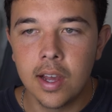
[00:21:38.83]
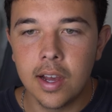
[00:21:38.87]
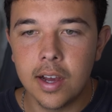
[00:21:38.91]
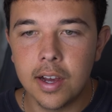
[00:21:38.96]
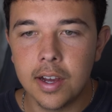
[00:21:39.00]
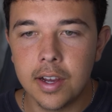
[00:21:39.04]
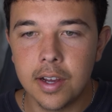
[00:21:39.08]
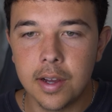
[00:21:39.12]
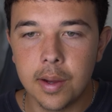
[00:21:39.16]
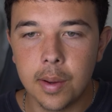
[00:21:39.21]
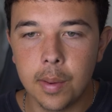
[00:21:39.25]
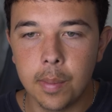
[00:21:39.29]

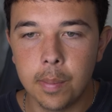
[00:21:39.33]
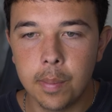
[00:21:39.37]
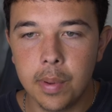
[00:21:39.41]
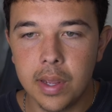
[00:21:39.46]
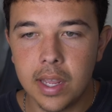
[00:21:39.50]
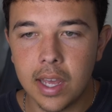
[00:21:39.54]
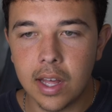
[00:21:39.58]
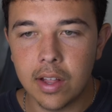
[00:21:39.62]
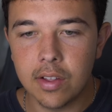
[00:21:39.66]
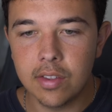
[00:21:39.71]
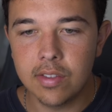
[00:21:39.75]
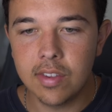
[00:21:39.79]
But
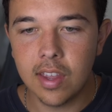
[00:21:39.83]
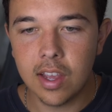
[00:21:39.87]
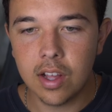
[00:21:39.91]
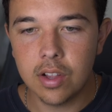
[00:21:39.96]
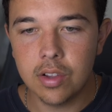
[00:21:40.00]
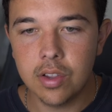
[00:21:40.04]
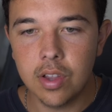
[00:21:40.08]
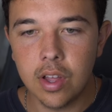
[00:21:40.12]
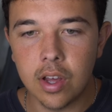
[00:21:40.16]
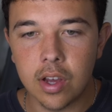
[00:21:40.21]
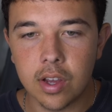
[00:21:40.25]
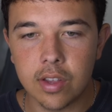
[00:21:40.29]
yeah, let's take a
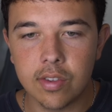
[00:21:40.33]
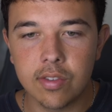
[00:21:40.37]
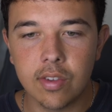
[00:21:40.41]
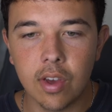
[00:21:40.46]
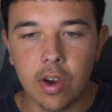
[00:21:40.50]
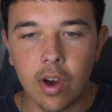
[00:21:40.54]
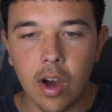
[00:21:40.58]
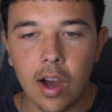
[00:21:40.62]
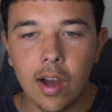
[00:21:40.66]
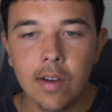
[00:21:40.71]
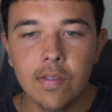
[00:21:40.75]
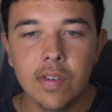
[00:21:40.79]
look.
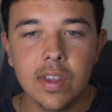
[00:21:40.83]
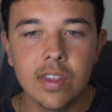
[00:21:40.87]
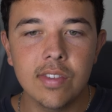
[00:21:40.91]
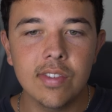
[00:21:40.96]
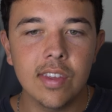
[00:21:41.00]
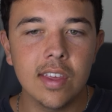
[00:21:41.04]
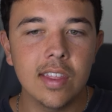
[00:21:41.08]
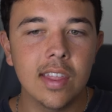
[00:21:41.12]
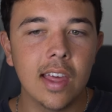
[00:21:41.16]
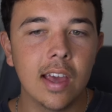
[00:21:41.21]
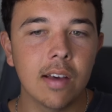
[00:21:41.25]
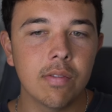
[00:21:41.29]
So
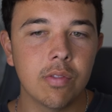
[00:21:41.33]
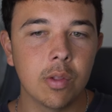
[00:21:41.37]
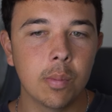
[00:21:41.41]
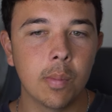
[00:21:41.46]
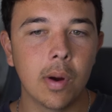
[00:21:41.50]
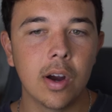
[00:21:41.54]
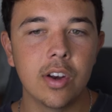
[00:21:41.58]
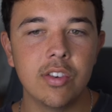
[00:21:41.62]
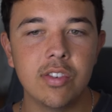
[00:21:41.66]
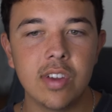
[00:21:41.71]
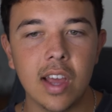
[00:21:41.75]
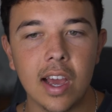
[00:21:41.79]
obviously they have
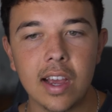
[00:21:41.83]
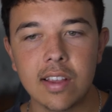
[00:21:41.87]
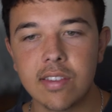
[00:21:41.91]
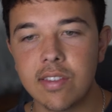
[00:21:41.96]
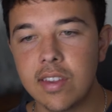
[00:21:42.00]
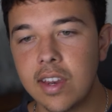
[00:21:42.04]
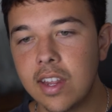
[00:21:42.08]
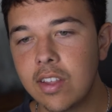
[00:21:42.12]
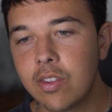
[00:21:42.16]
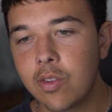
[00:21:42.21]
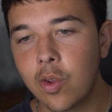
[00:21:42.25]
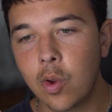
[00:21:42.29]
Lamar
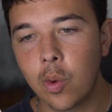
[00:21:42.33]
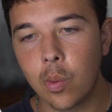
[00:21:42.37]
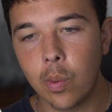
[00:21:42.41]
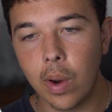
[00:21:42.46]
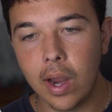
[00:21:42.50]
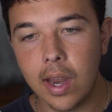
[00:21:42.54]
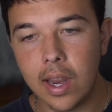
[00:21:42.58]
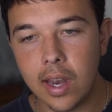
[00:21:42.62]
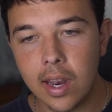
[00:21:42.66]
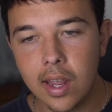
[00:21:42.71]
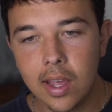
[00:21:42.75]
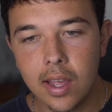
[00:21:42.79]
Jackson. He's
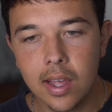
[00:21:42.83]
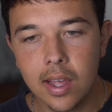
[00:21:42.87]
great.